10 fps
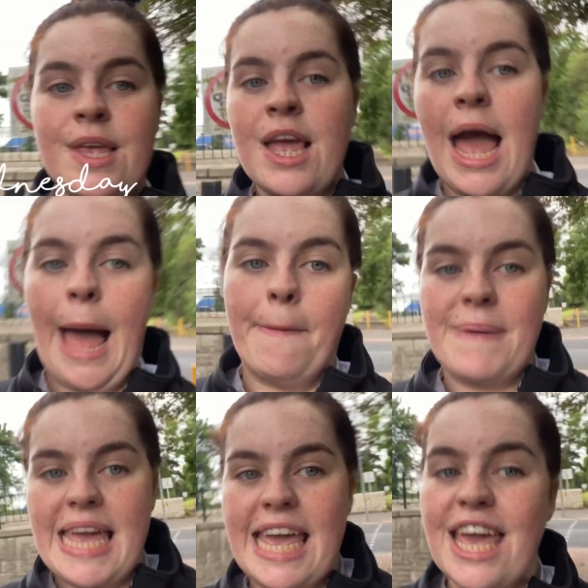
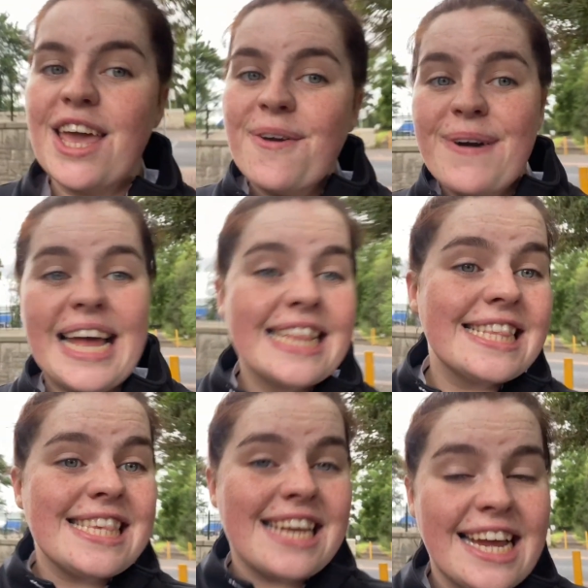Happy
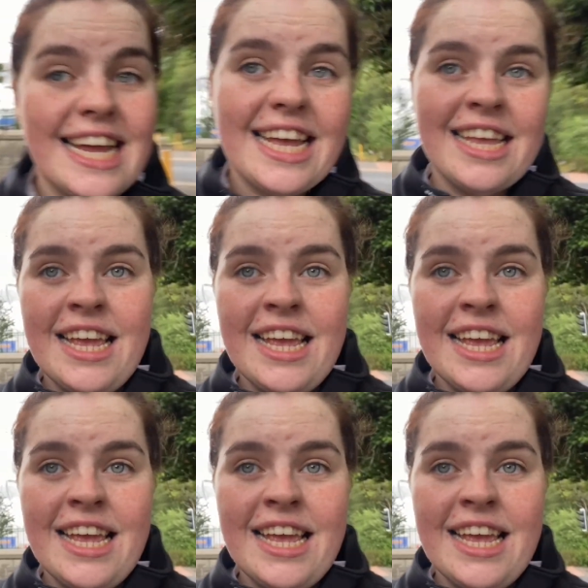Wednesday.